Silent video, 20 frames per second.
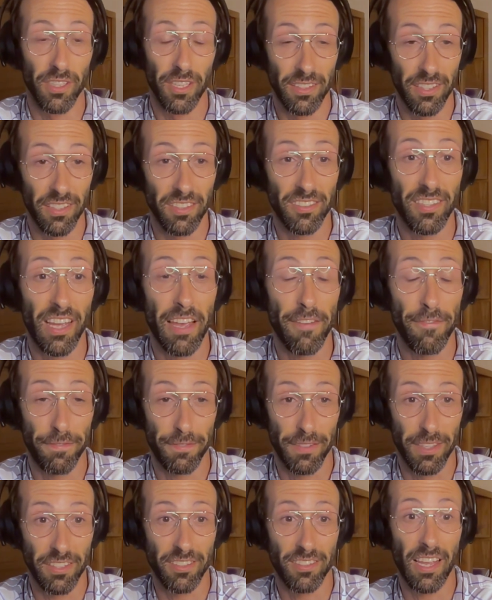
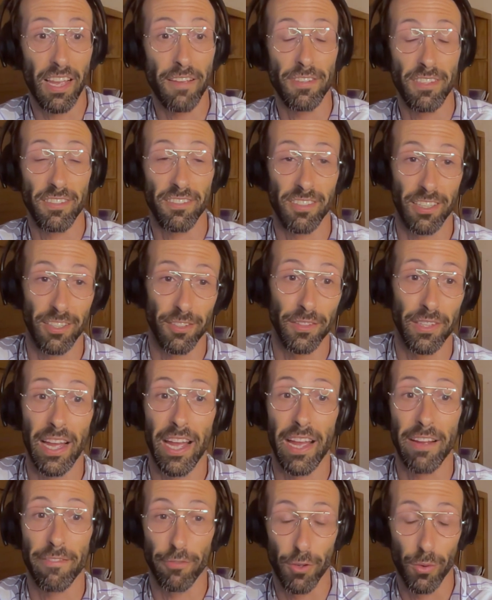safety signal that
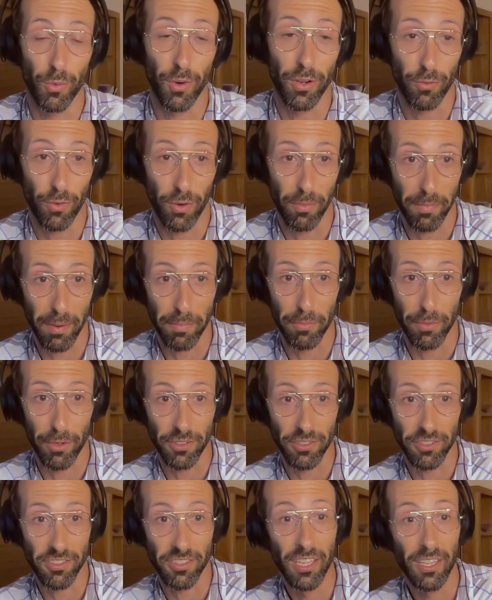everyone
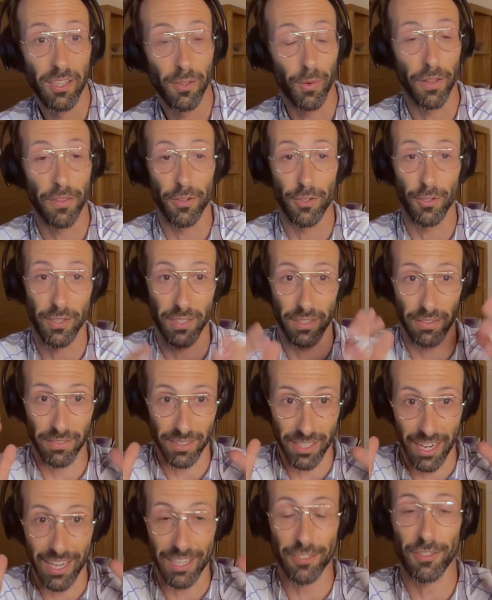remembers, whether you can
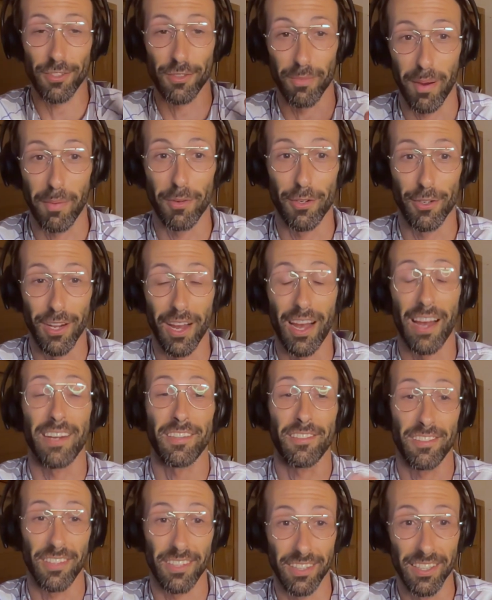consciously remember it or not.
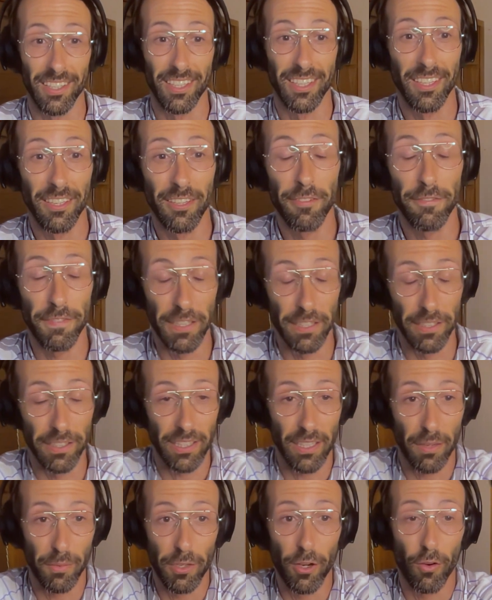It's a feeling
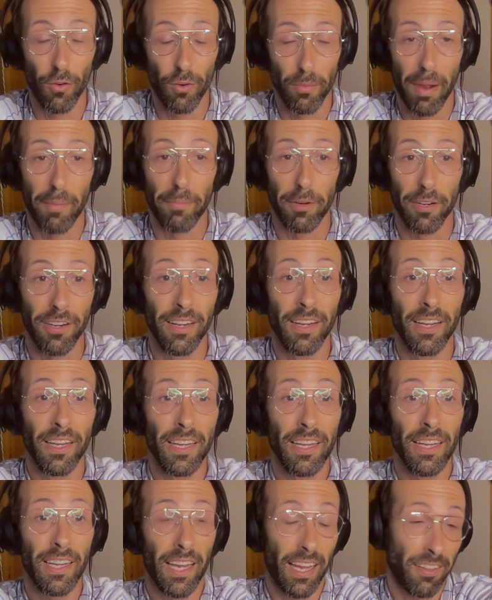that we all remember.
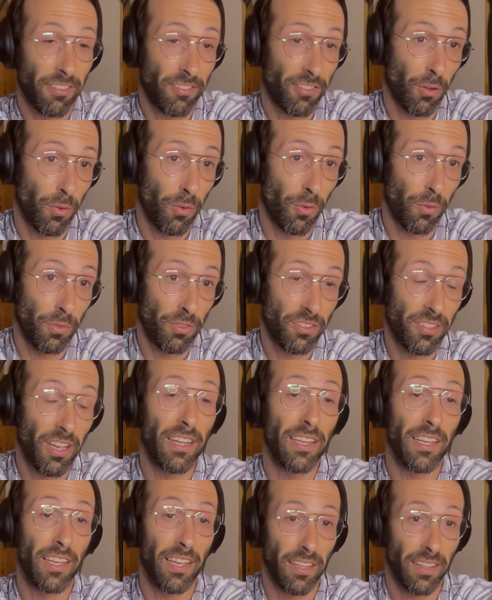And so
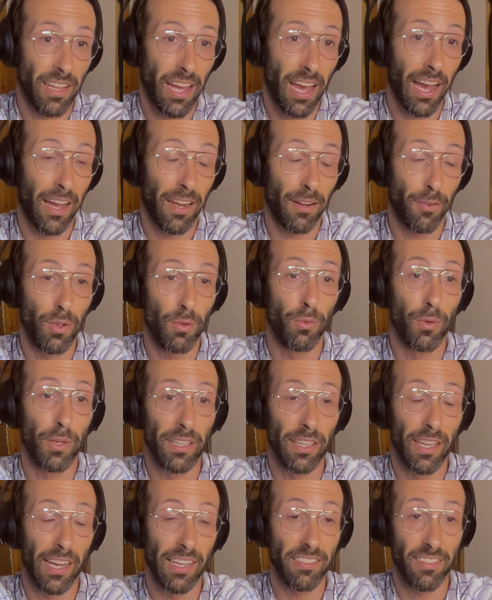studying that, we
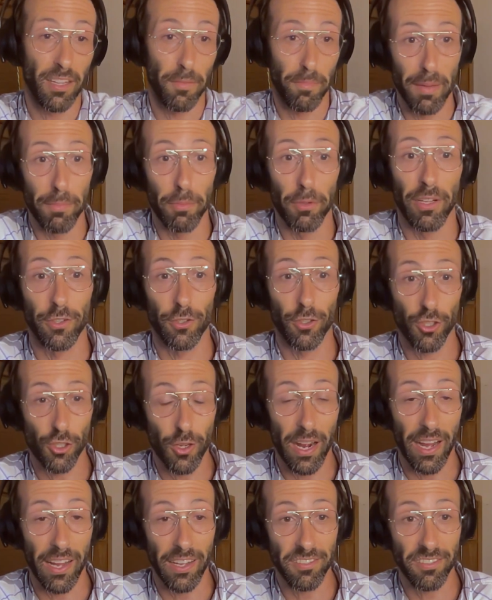realized that people under
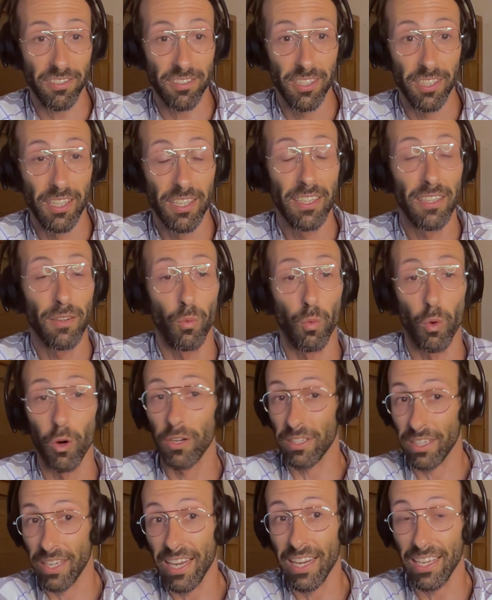stress
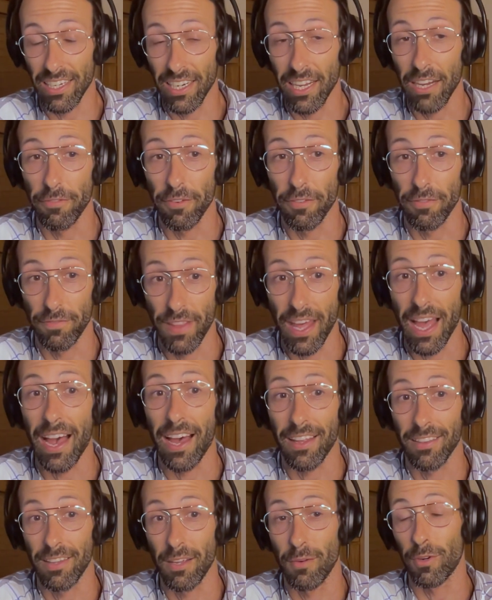weren't getting enough of
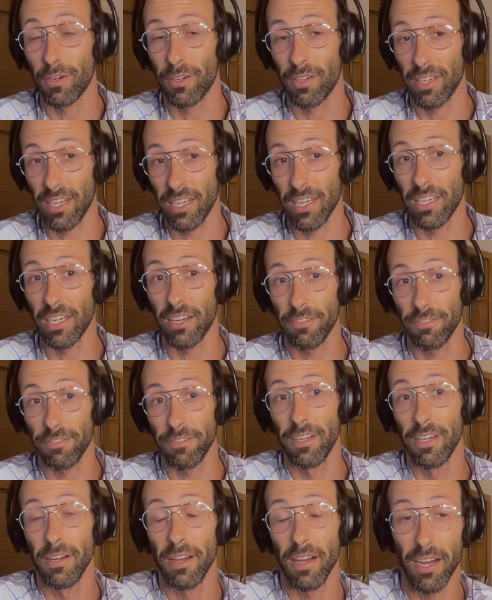that. They weren't getting enough
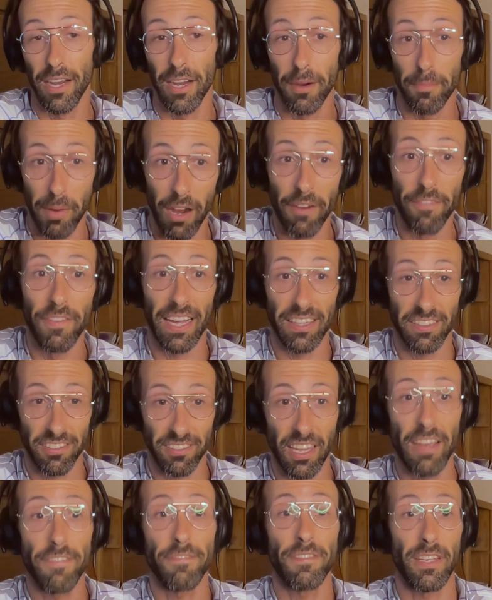of that
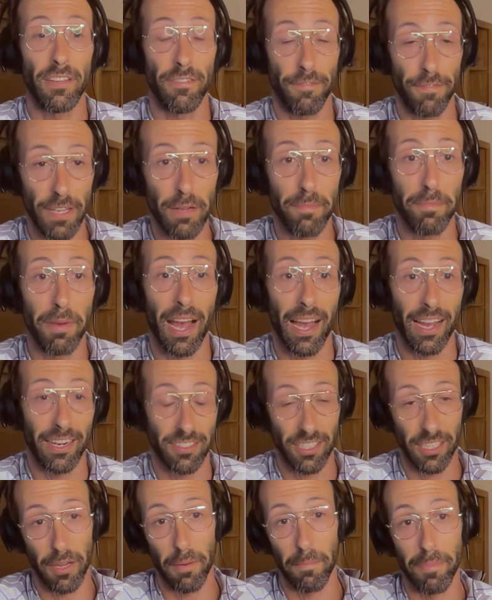safety feedback
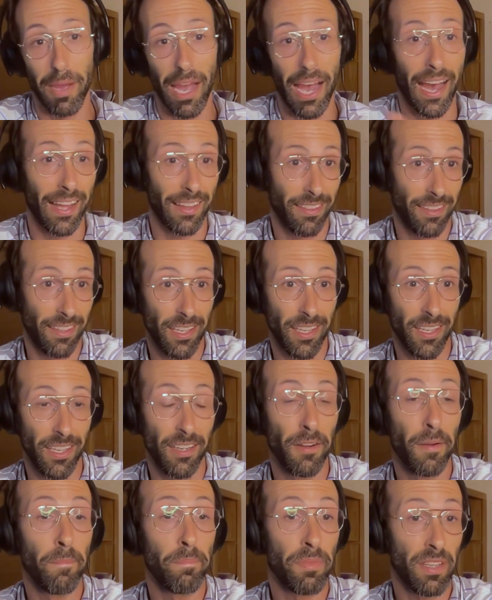to combat
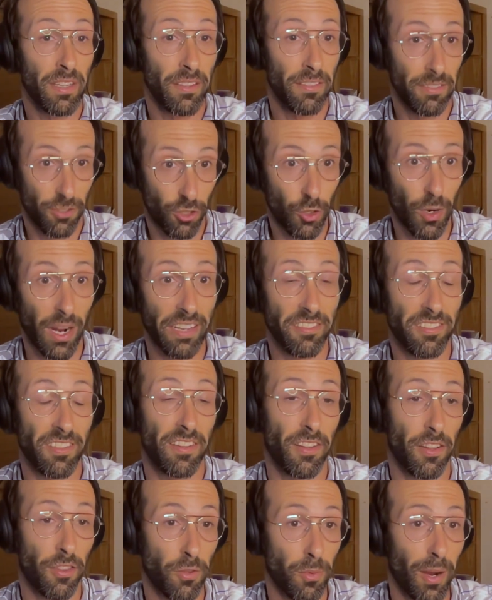the stress and
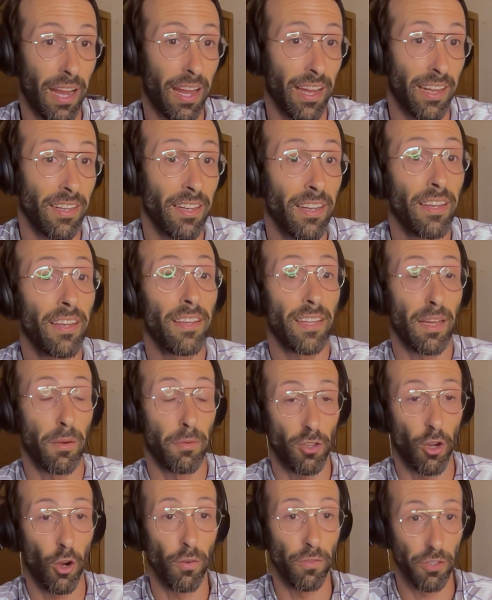the threat that
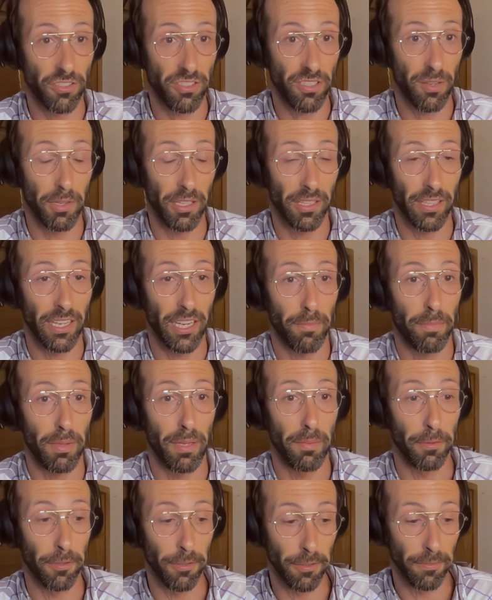was overstimulating
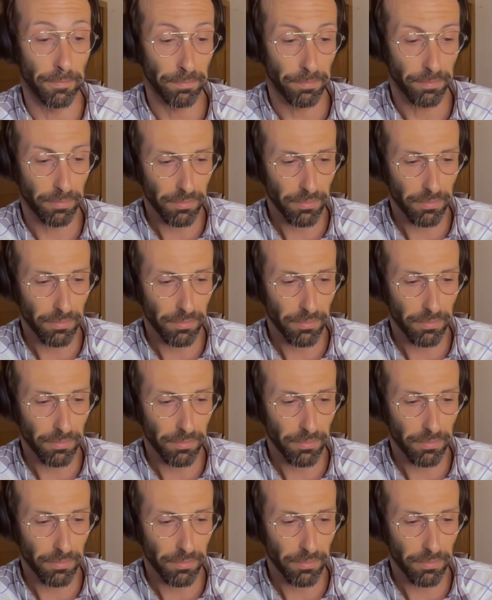people.